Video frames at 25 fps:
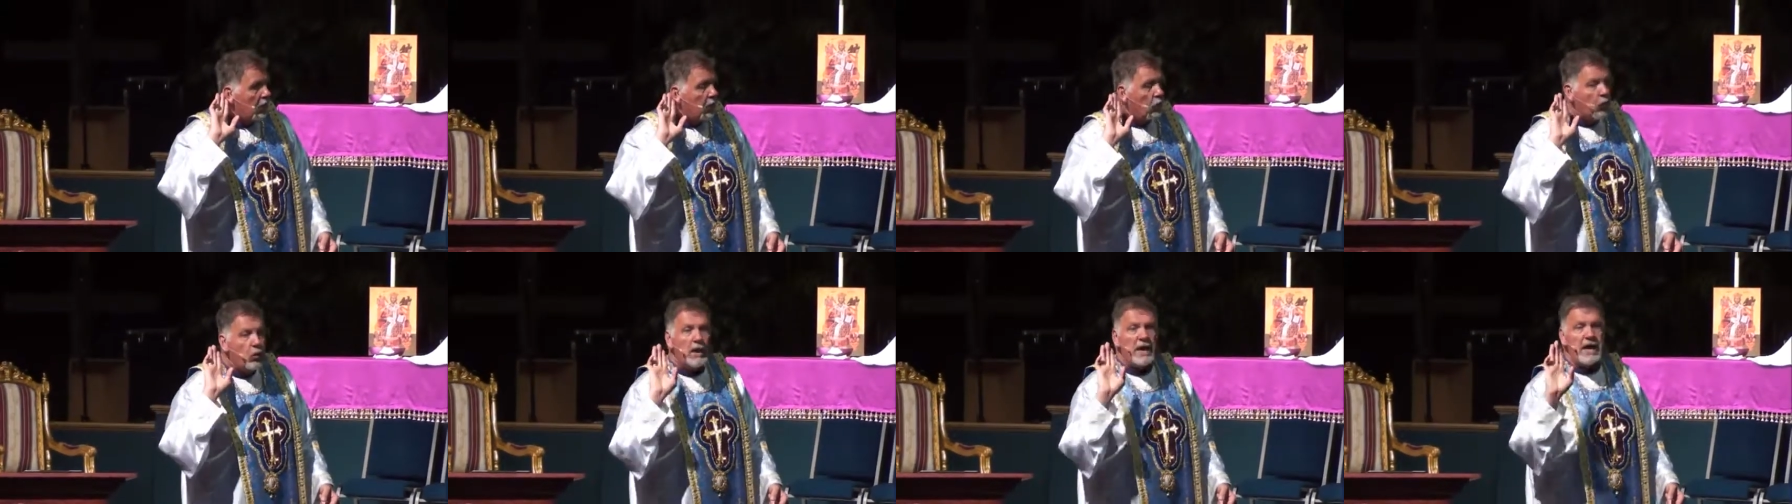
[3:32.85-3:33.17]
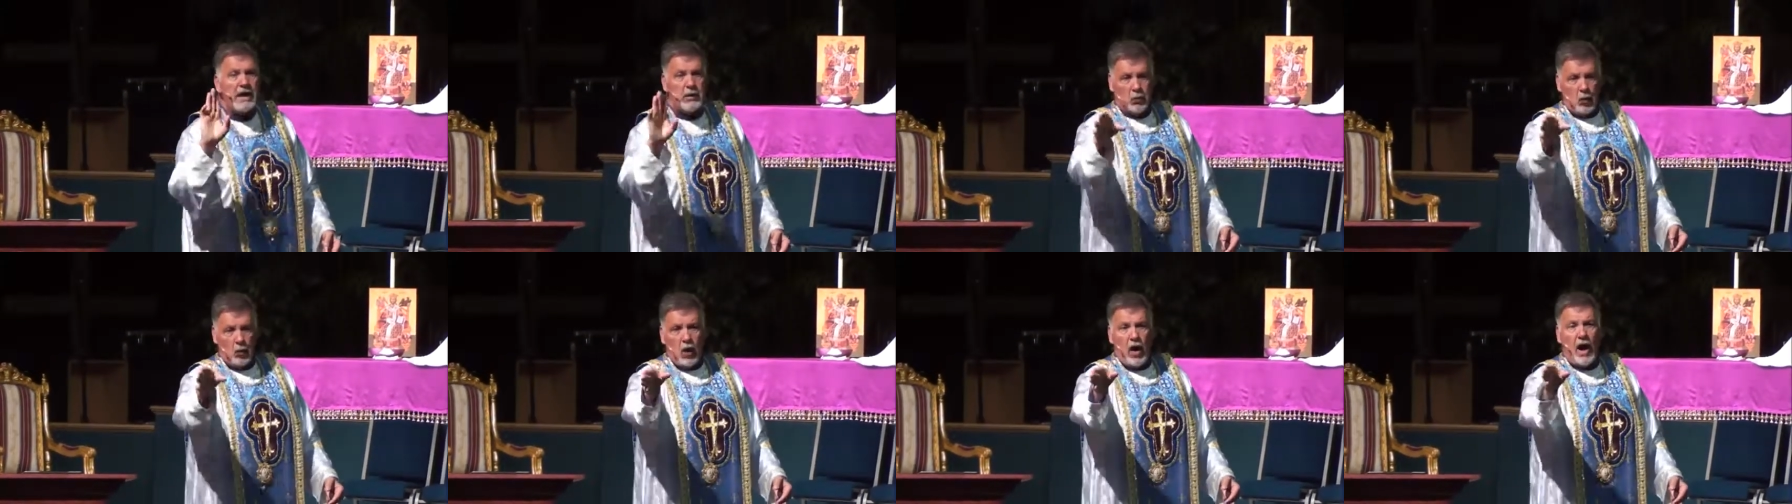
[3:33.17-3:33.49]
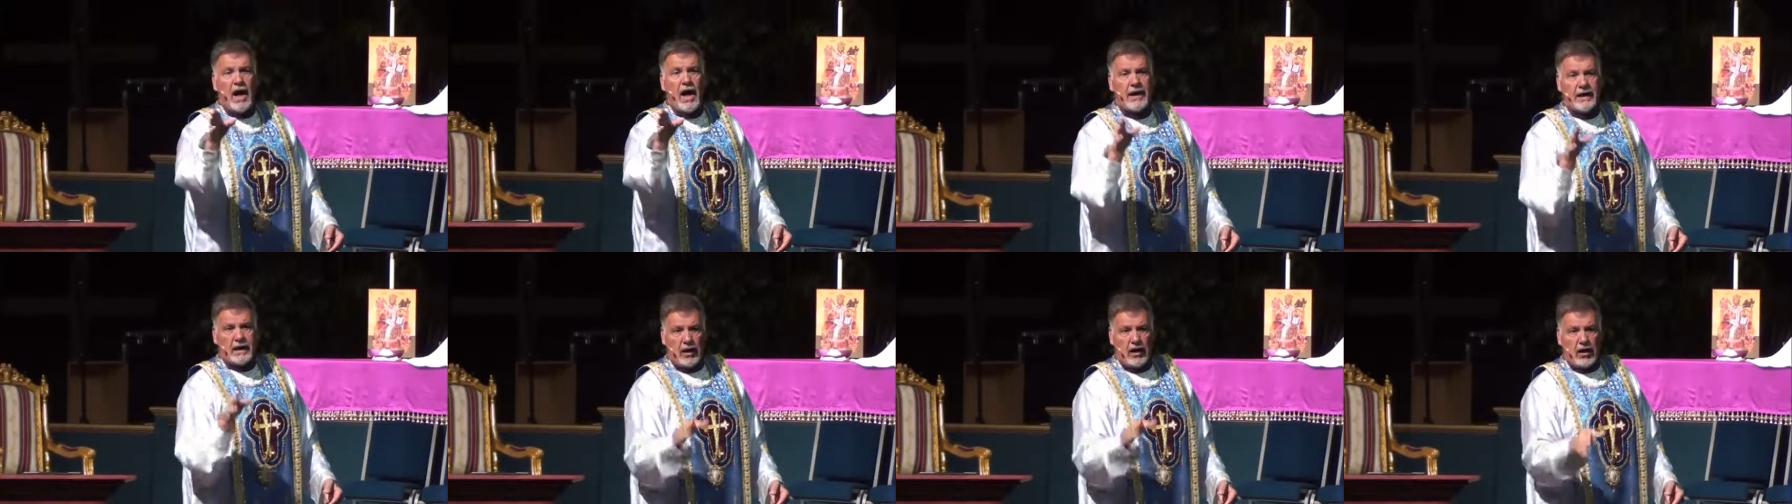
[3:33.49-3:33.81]
We
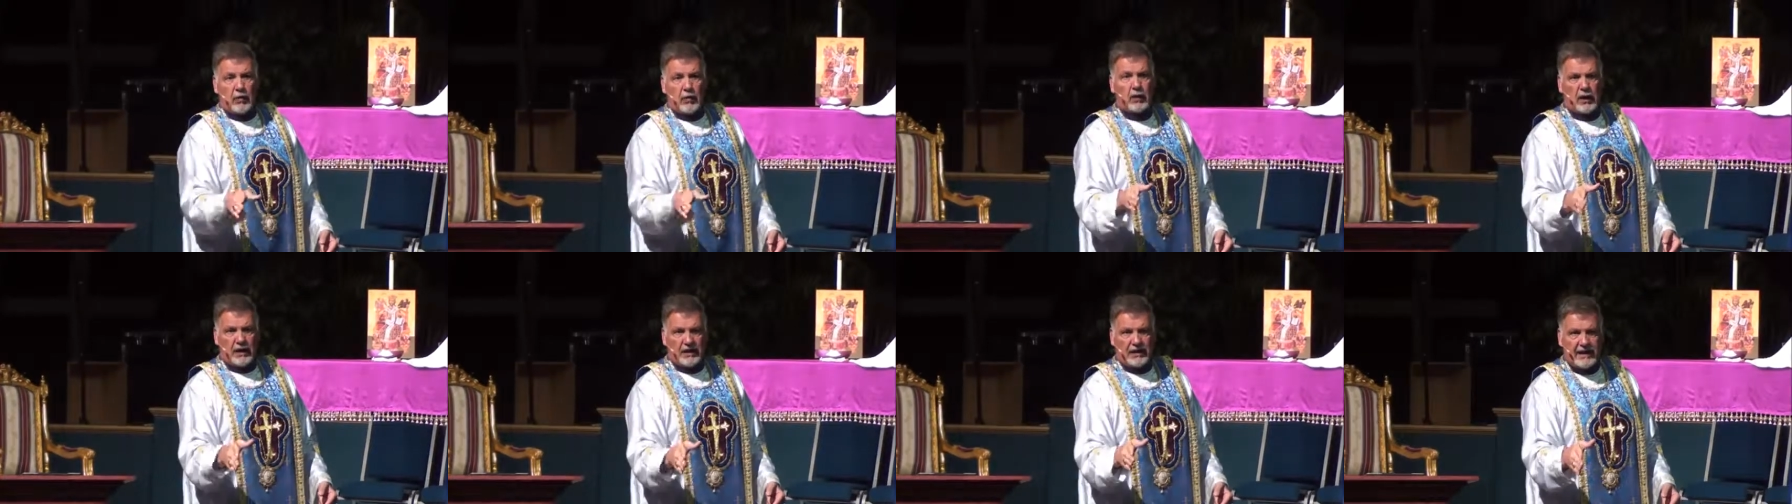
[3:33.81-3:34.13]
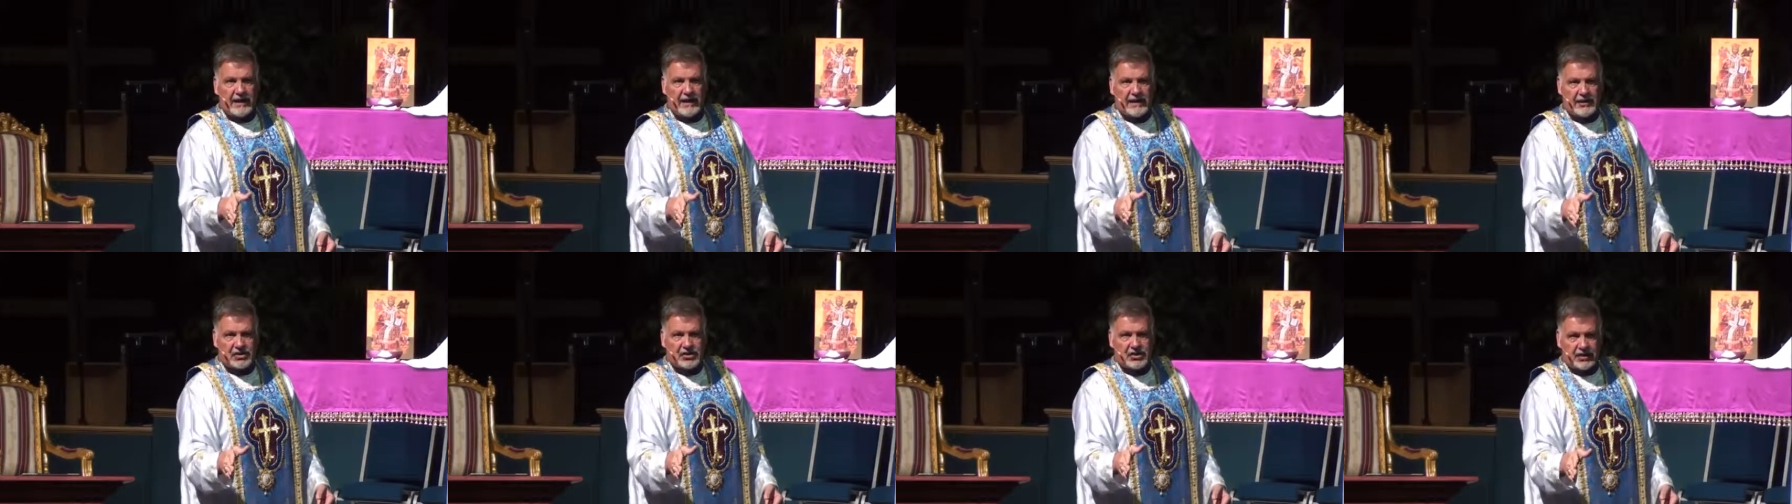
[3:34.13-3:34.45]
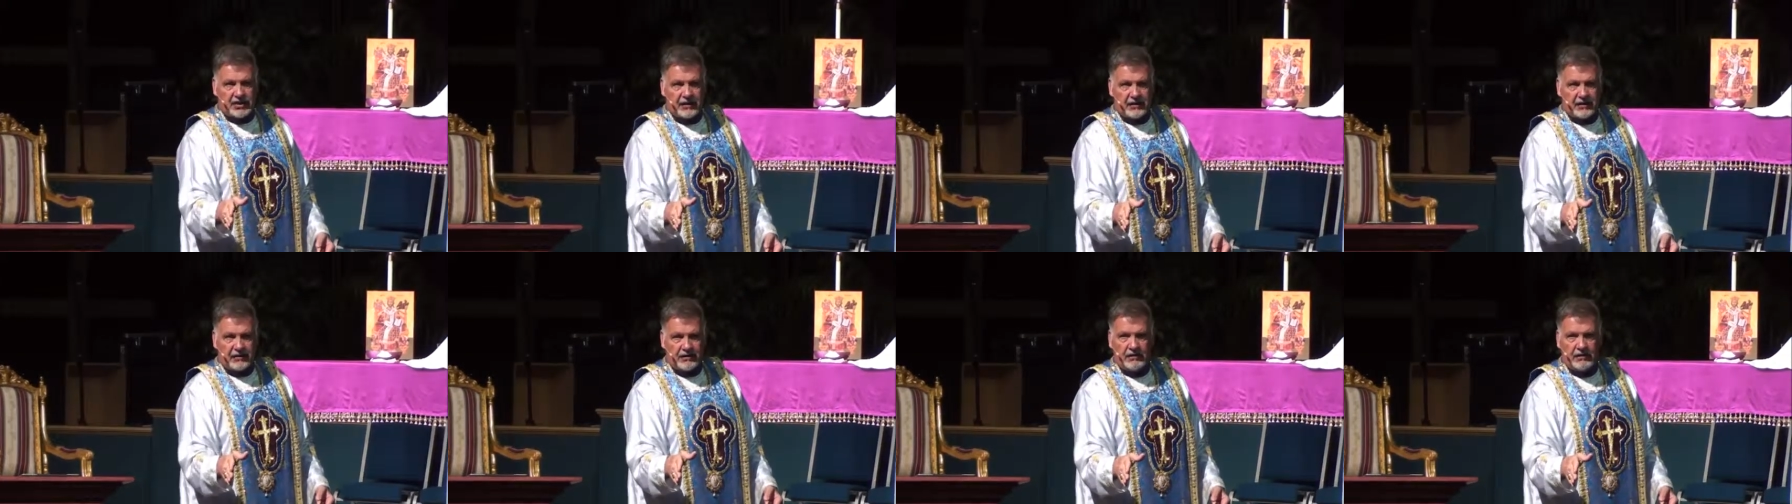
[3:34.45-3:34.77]
want a
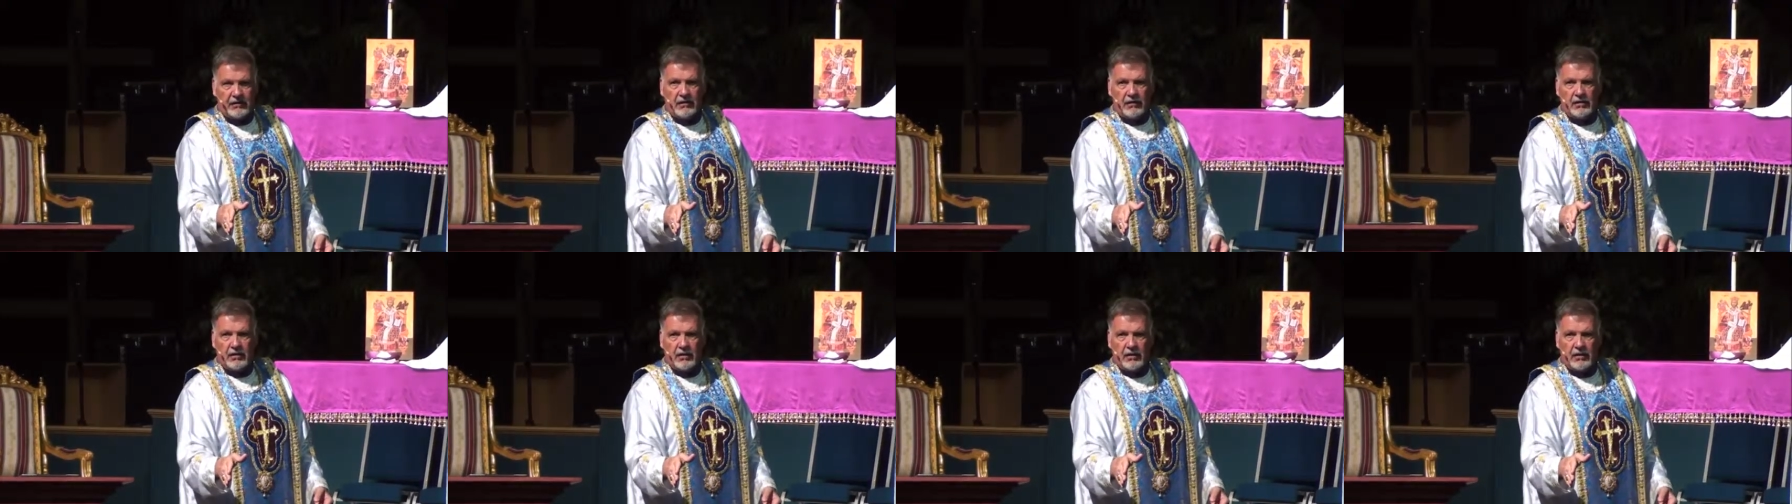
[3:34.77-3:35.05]
religion